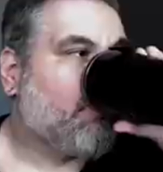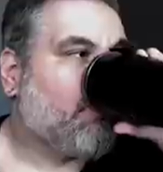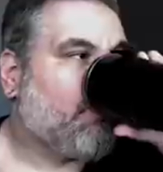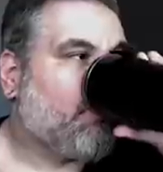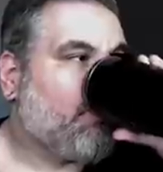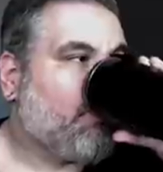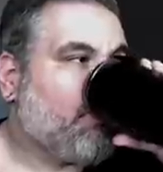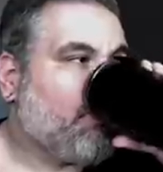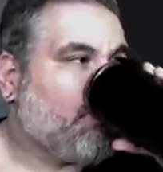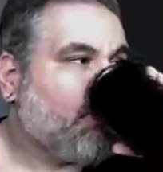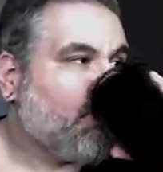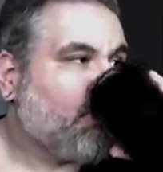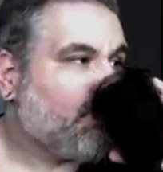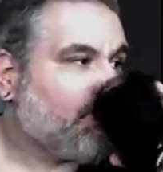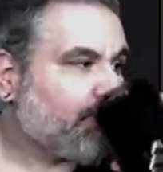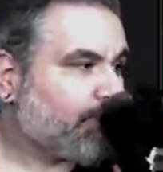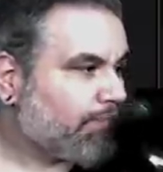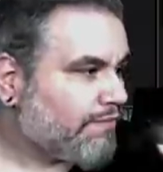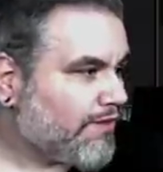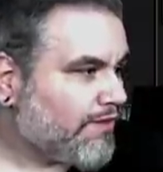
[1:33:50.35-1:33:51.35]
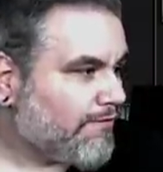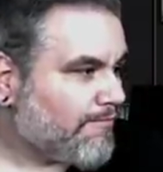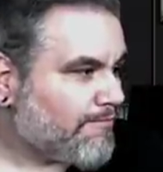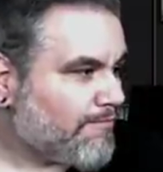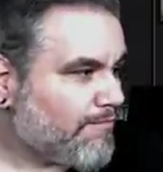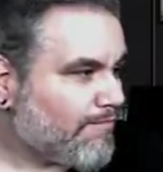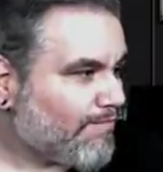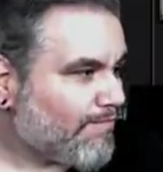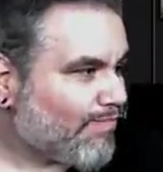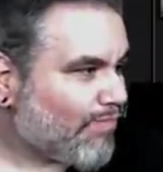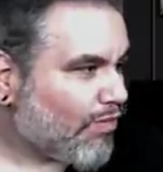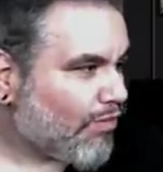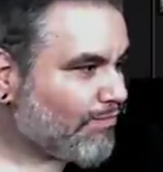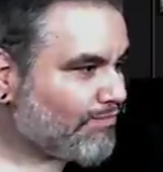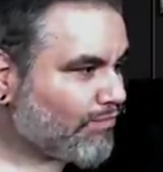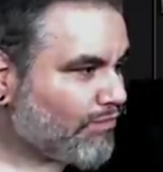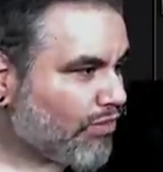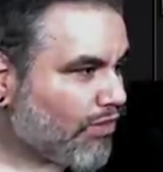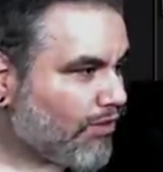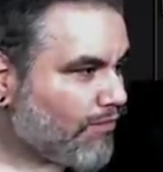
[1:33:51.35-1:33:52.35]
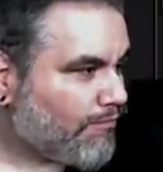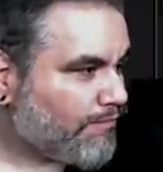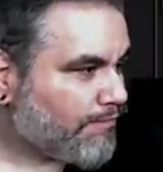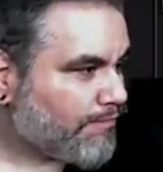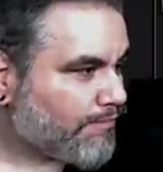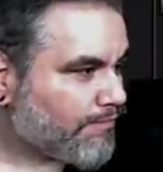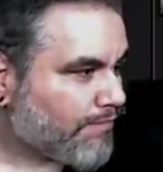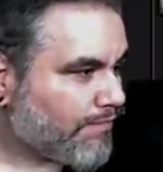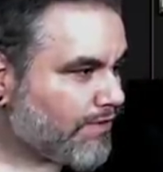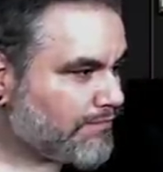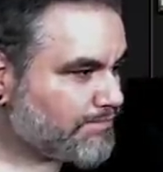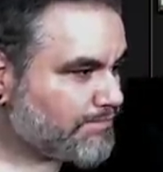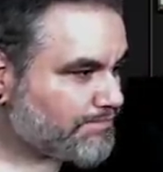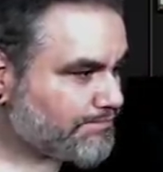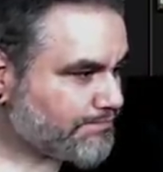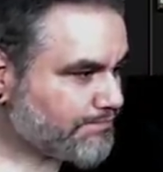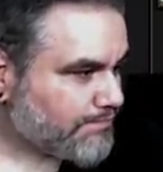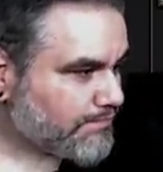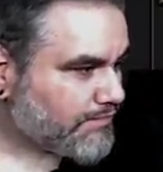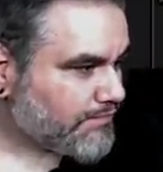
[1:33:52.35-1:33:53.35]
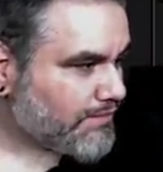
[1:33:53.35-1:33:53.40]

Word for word: know exactly what we have and they're,